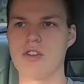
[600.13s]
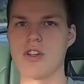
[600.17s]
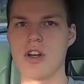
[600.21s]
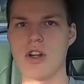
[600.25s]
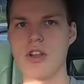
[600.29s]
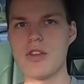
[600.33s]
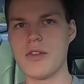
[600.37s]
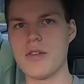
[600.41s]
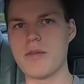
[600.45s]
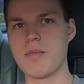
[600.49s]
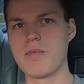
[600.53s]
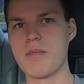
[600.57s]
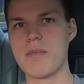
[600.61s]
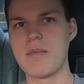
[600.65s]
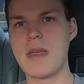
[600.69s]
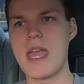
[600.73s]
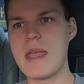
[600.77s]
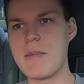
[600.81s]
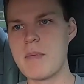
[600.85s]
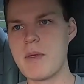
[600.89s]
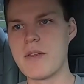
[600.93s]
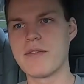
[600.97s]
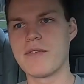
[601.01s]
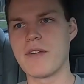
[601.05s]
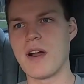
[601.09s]
You know, you could
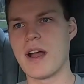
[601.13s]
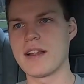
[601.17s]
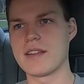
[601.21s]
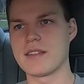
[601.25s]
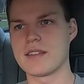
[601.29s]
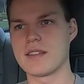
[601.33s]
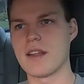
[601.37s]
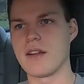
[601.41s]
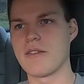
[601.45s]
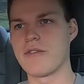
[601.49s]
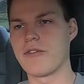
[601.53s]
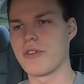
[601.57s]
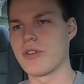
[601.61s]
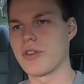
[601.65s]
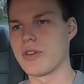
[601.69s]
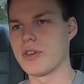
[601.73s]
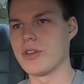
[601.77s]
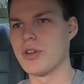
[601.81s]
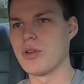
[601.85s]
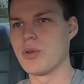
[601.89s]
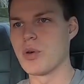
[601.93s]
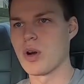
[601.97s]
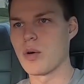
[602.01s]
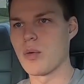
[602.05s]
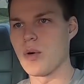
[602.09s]
maybe find stuff for the
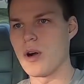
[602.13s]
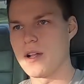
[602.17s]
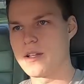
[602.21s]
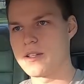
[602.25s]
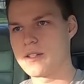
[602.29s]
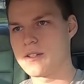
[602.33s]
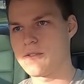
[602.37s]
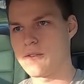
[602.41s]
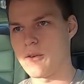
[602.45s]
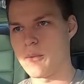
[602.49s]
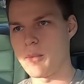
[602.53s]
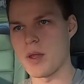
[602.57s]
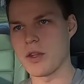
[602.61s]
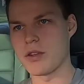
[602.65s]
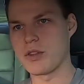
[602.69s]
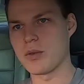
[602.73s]
newer ones from the